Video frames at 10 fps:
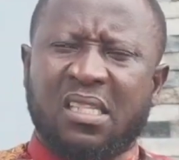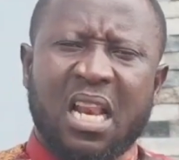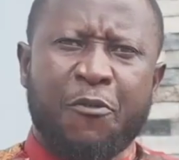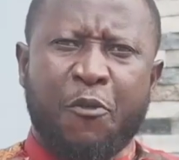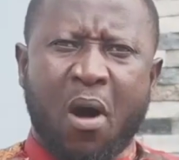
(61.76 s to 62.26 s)
it's
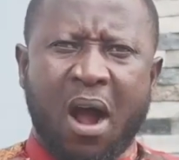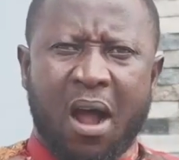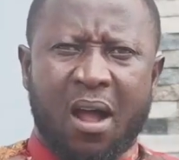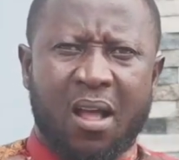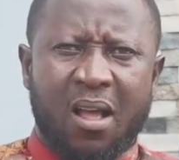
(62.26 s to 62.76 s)
left for
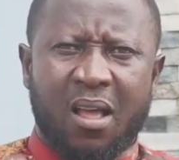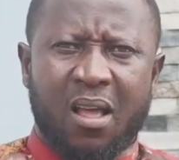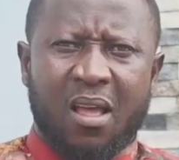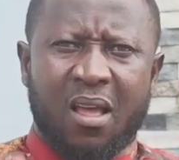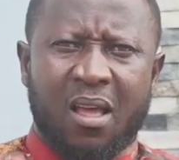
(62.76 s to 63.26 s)
her.
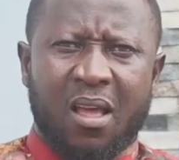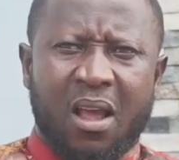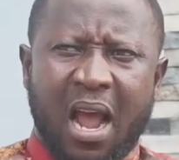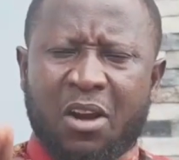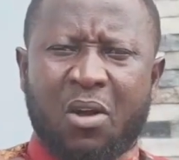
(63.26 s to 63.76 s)

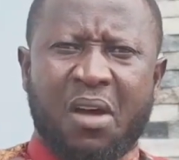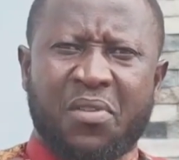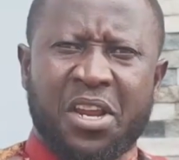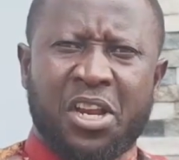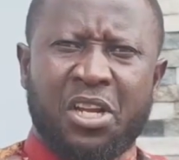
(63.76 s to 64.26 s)
I don't
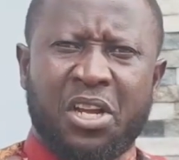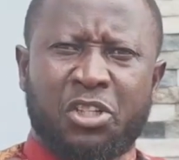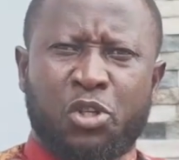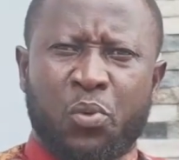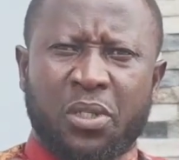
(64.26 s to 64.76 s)
have any
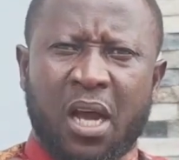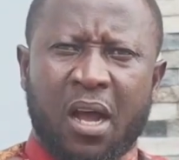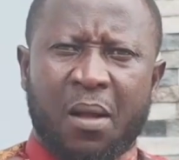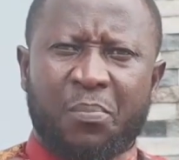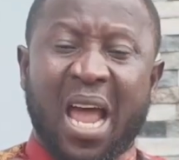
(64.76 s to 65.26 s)
issue with
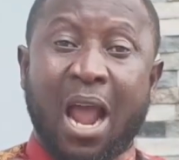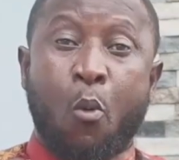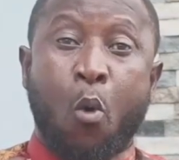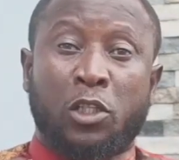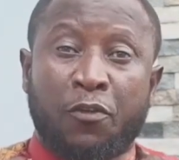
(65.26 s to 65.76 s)
her.
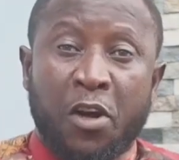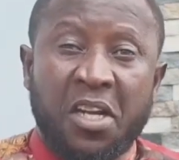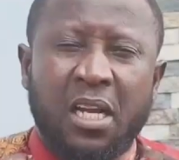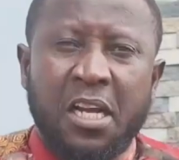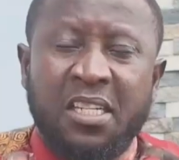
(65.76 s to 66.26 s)
I worked for
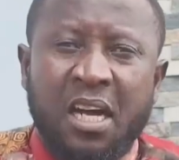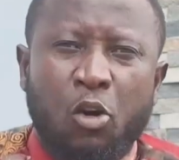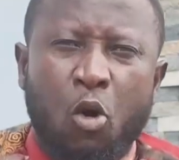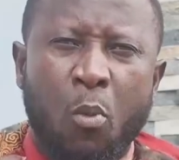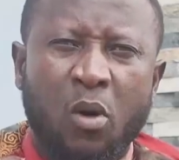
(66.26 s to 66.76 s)
Hilda
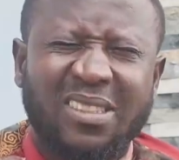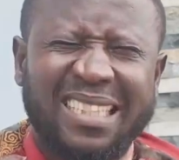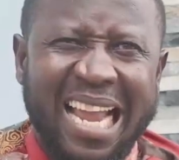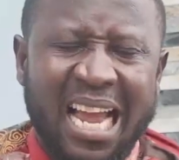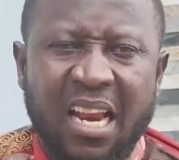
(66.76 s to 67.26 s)
Dokubo
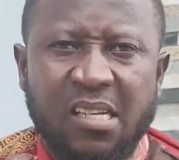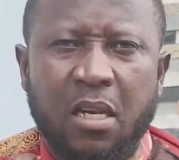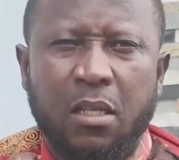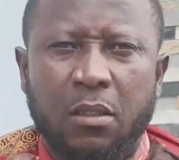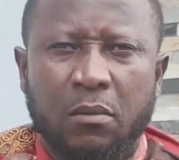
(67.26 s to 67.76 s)

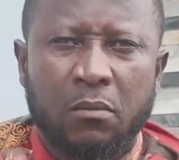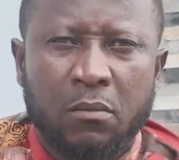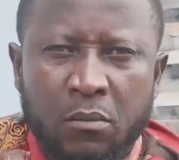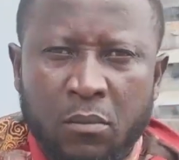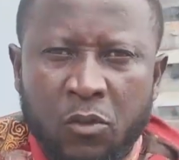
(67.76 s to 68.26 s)
tirelessly,
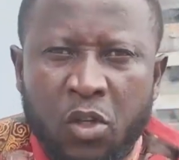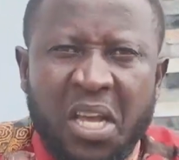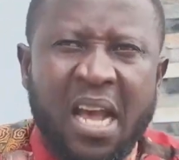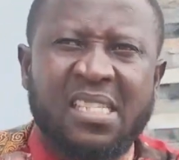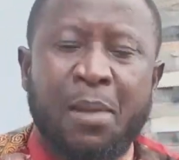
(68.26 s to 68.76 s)
to
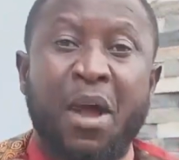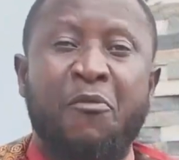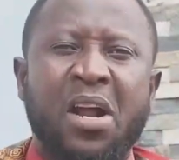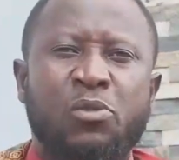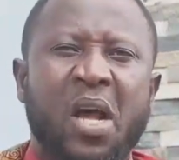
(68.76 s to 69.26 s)
the extent my
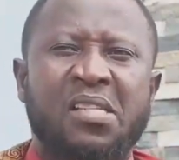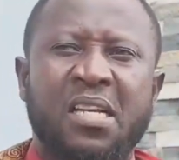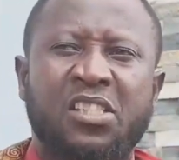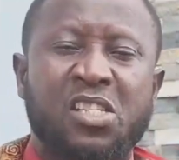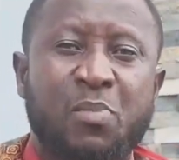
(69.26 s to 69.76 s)
friends were
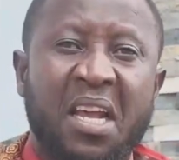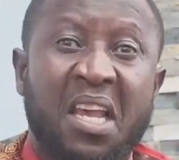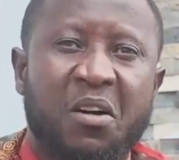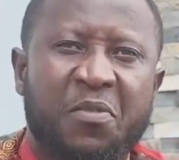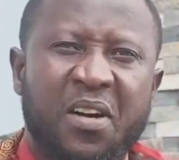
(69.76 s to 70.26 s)
saying she's my
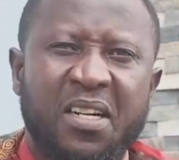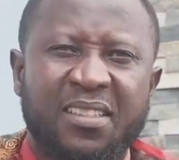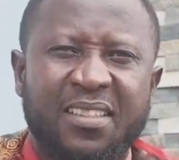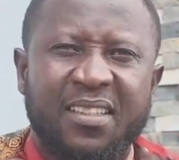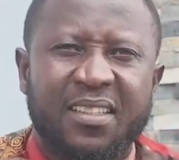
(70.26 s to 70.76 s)
girlfriend.